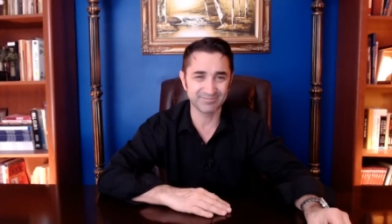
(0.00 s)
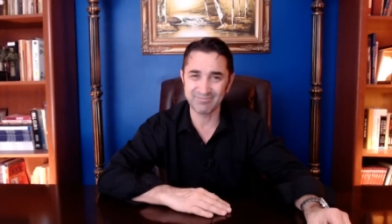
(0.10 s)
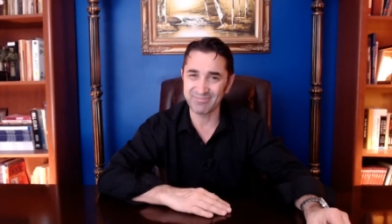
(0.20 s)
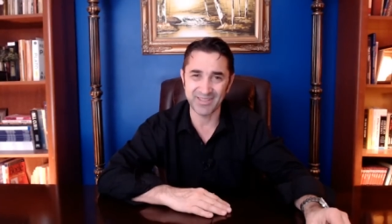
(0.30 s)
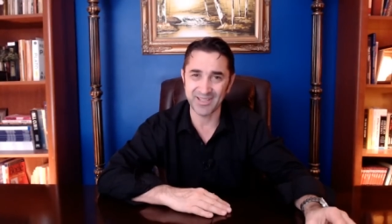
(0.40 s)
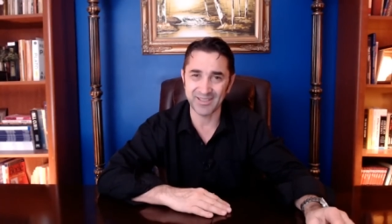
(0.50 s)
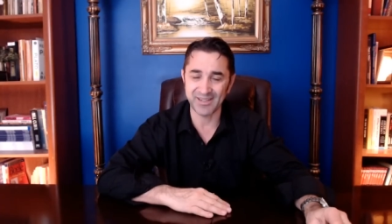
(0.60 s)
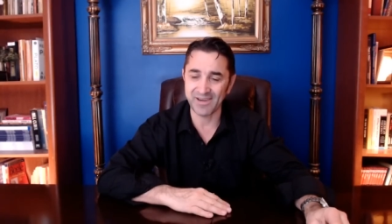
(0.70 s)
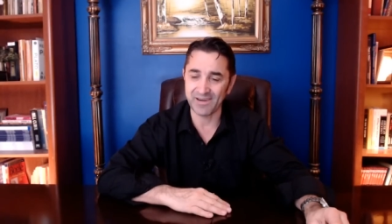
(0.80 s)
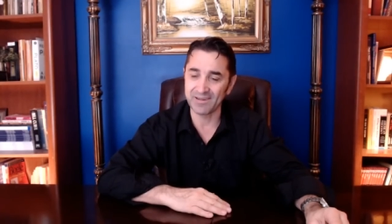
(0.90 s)
Nah,
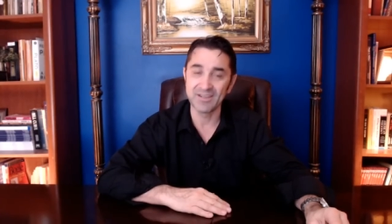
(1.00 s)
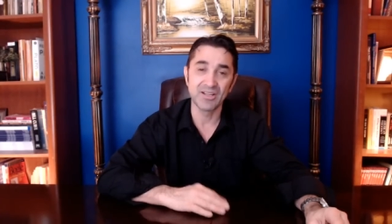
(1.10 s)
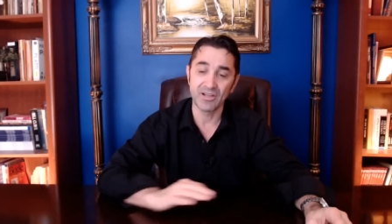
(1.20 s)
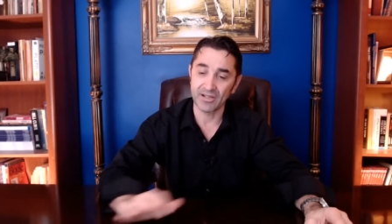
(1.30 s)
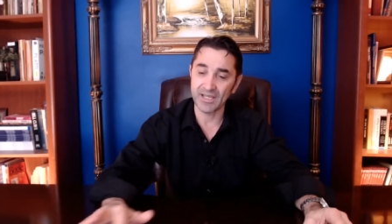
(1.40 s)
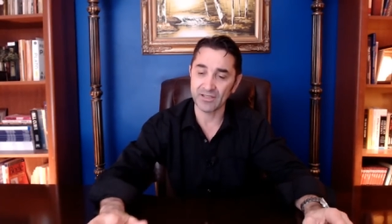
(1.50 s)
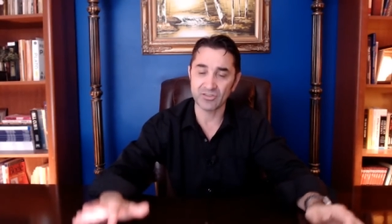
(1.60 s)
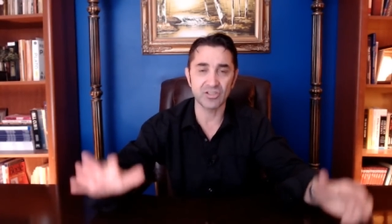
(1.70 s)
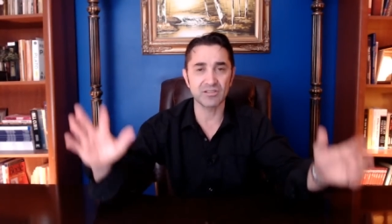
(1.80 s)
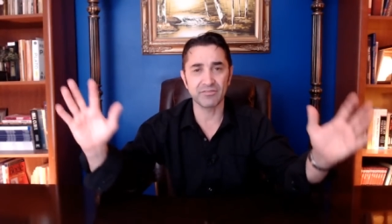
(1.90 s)
uh-uh. Again,
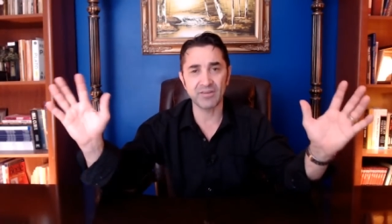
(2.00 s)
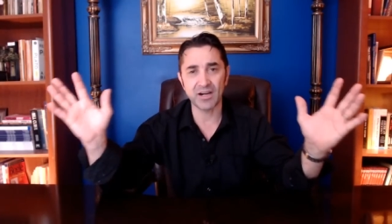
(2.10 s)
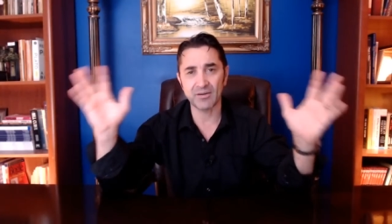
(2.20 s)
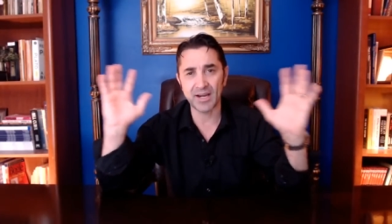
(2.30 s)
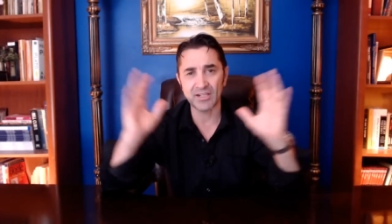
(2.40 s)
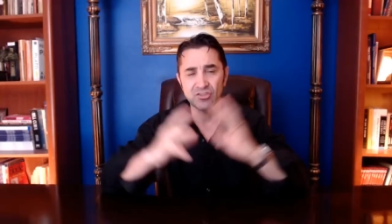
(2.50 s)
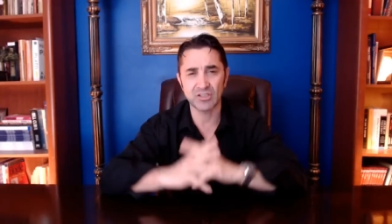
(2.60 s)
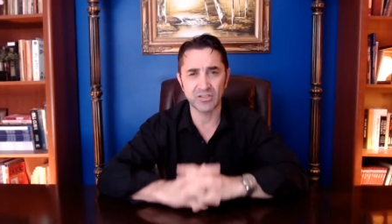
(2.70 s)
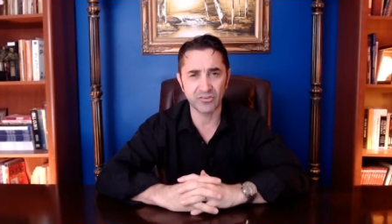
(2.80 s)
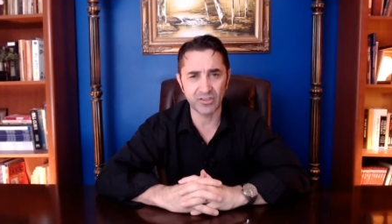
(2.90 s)
she's a far right.
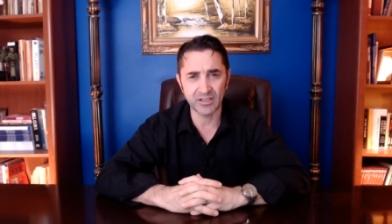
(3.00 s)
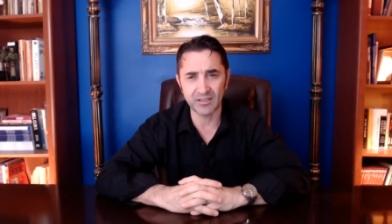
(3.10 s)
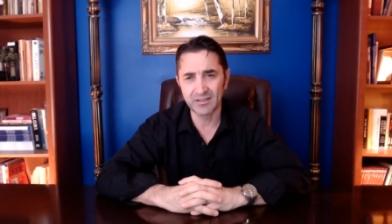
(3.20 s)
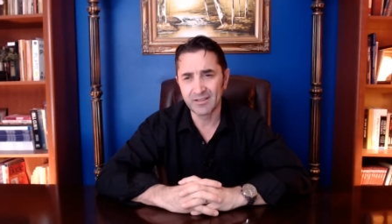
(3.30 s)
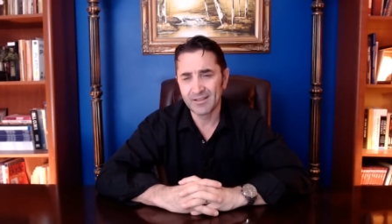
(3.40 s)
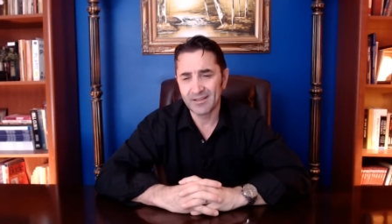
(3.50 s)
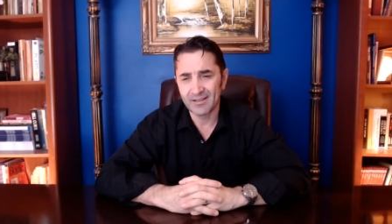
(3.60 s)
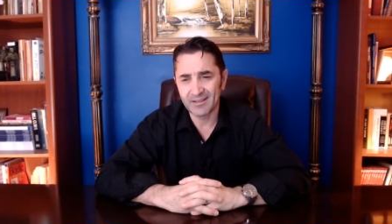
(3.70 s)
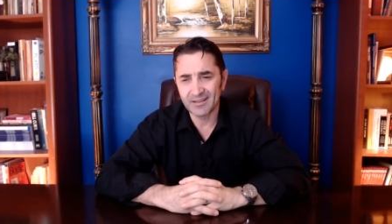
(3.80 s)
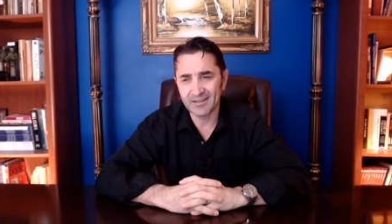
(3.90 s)
She's a
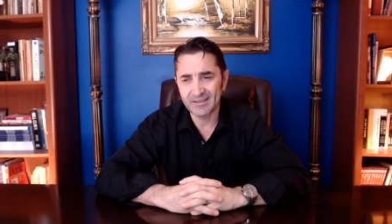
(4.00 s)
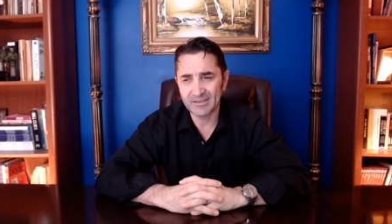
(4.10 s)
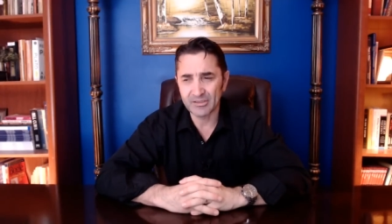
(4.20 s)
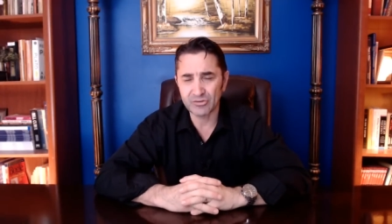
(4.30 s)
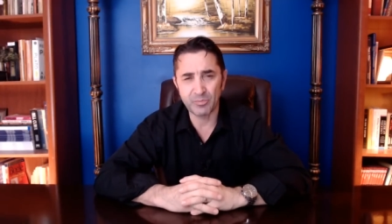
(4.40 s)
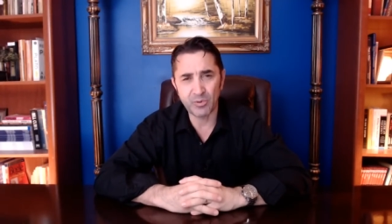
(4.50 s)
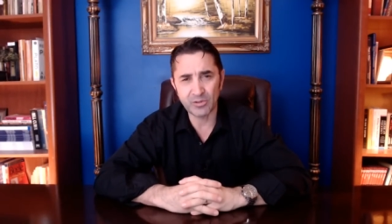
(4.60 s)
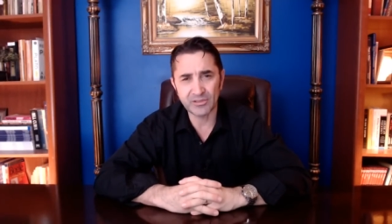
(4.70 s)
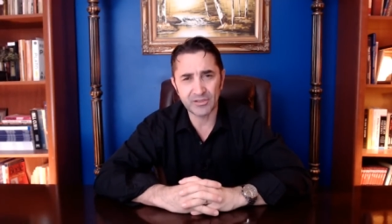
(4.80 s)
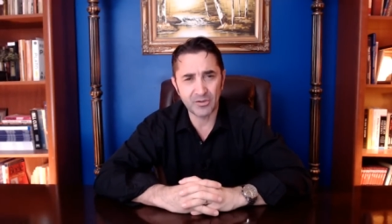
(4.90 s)

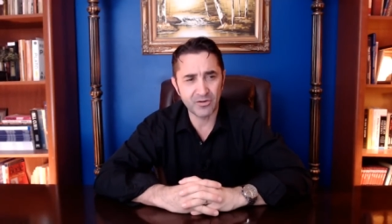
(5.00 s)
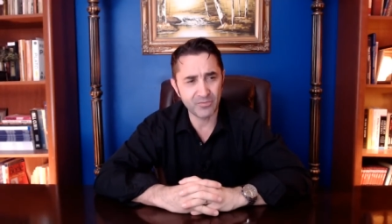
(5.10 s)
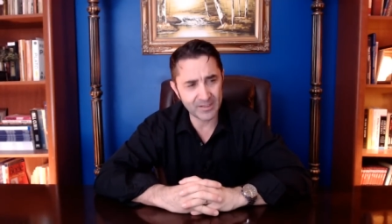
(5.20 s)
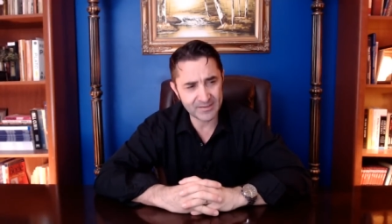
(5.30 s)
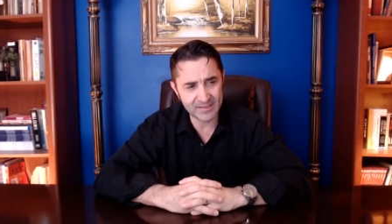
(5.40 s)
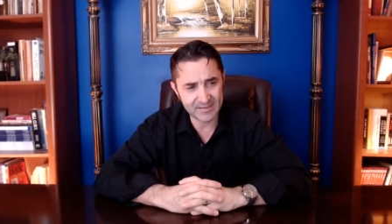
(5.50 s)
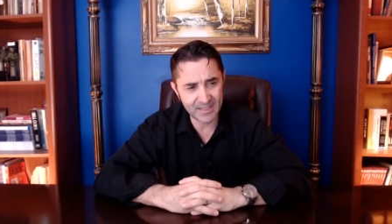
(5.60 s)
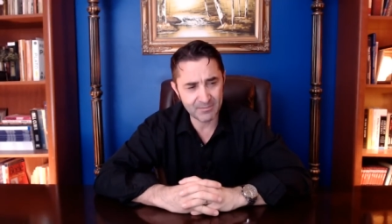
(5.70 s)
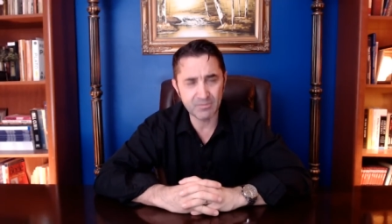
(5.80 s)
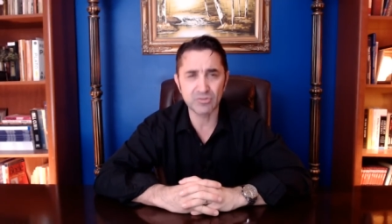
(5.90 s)
supporter of what's his
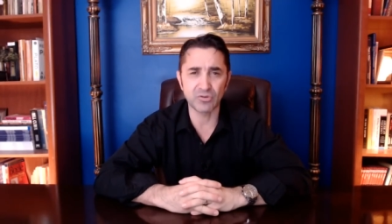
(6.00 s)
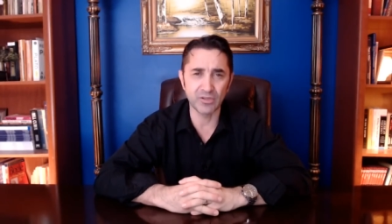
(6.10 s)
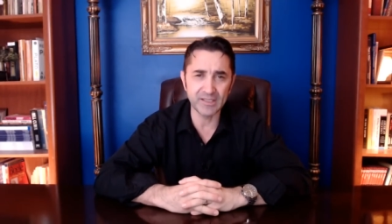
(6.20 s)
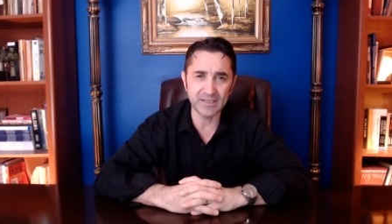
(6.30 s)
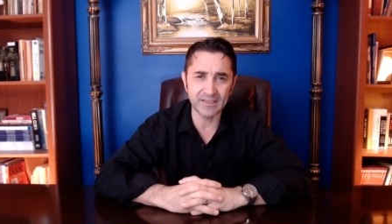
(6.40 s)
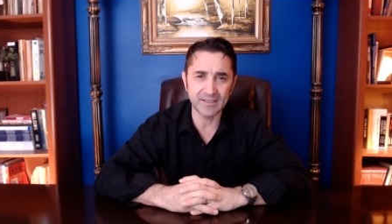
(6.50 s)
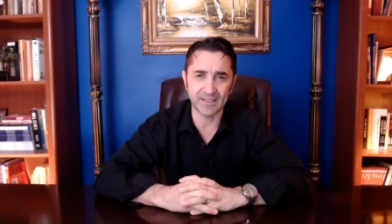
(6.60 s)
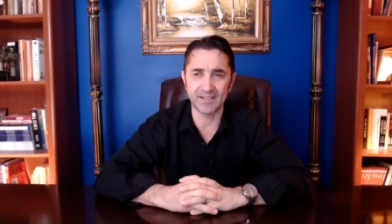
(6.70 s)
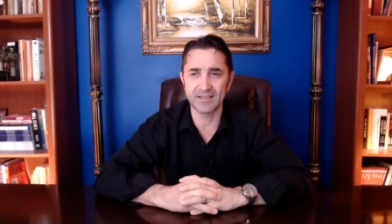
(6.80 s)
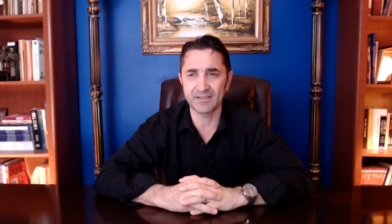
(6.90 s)
name Mussolini
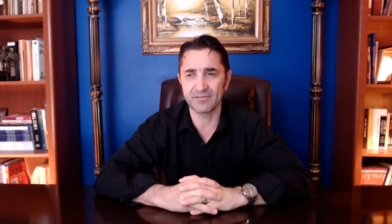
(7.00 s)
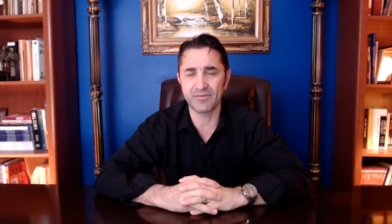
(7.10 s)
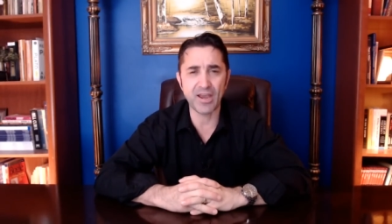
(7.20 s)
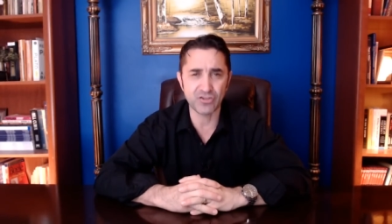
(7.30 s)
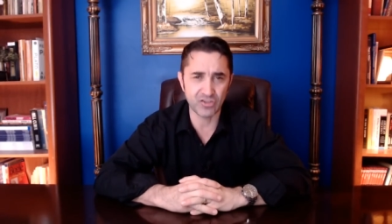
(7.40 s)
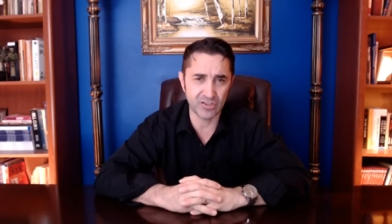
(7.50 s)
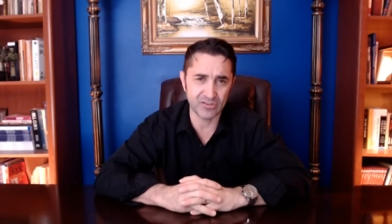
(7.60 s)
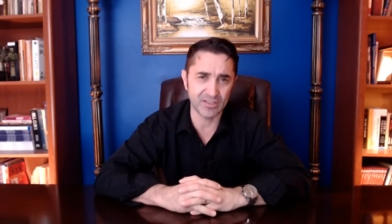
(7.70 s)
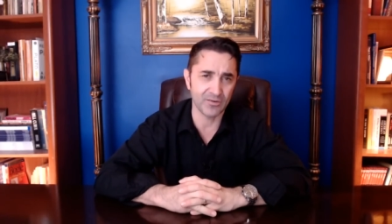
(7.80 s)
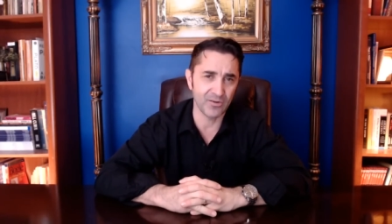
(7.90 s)
and the fascist
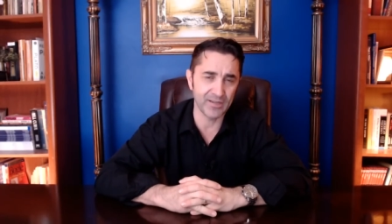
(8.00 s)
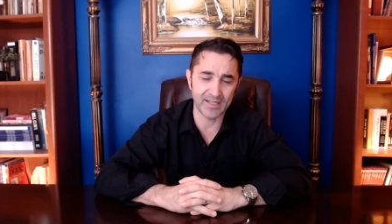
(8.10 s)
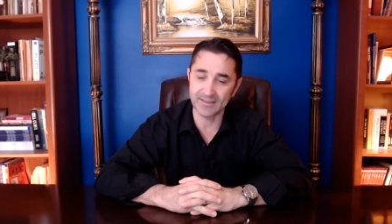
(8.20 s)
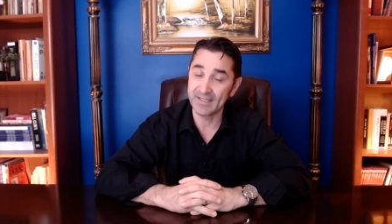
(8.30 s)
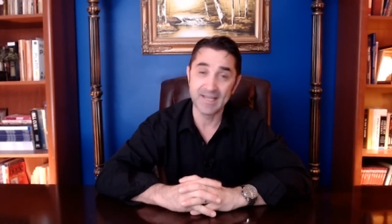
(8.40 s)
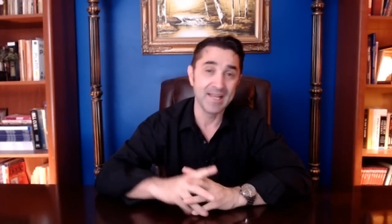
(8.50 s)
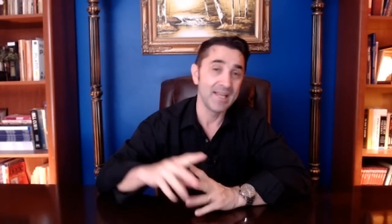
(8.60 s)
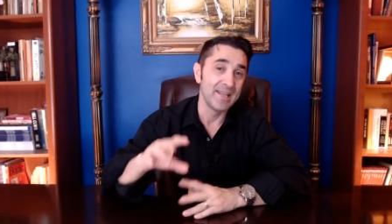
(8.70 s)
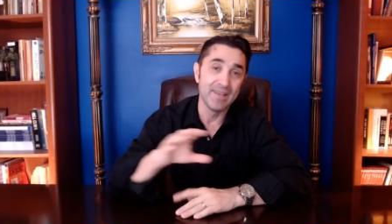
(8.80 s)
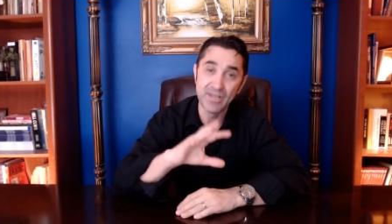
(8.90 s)
and all that
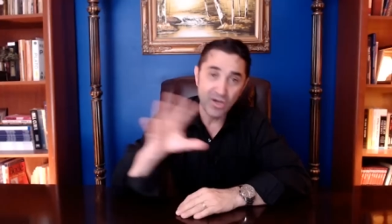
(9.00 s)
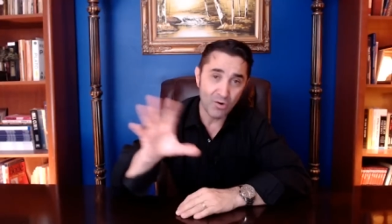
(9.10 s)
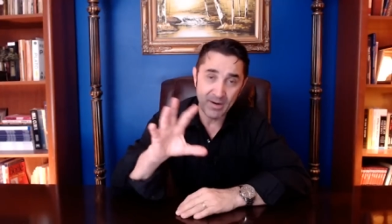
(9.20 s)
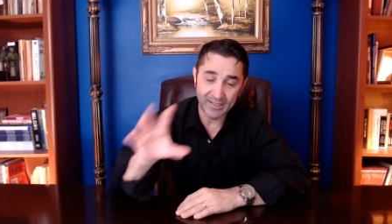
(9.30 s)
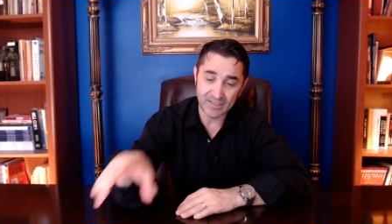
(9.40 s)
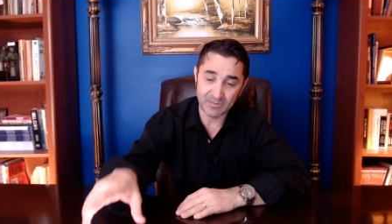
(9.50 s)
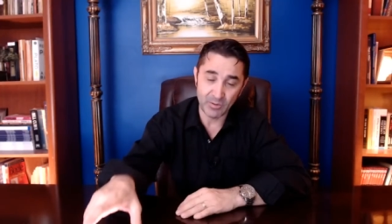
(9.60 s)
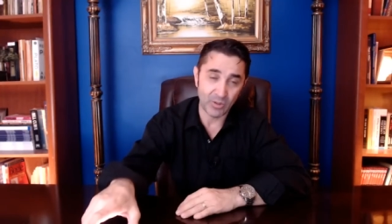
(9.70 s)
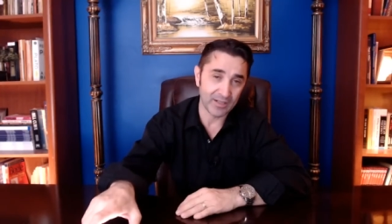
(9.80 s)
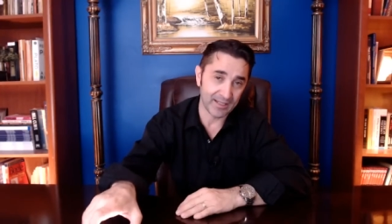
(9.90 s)
nobody
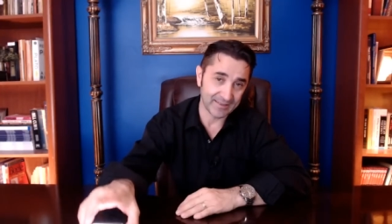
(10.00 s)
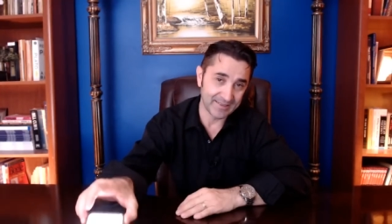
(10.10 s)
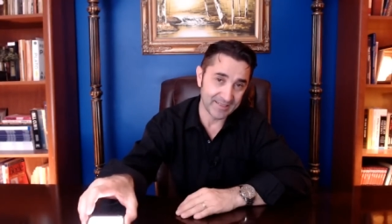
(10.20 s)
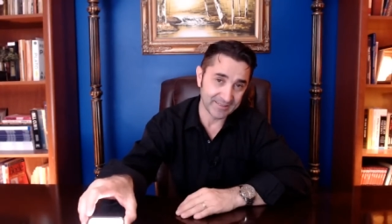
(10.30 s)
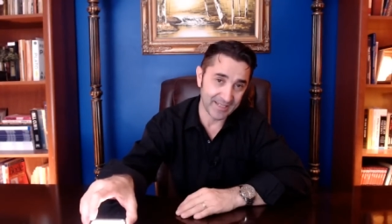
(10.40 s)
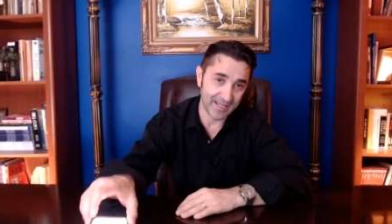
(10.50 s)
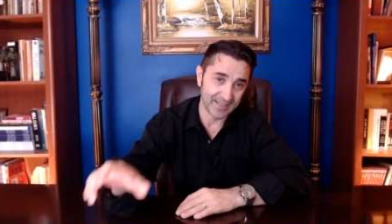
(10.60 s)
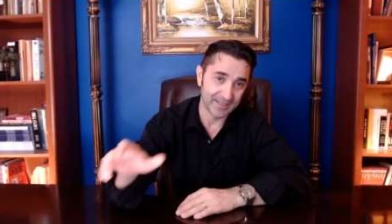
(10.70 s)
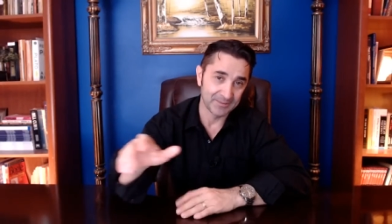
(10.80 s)
spoke like this guy here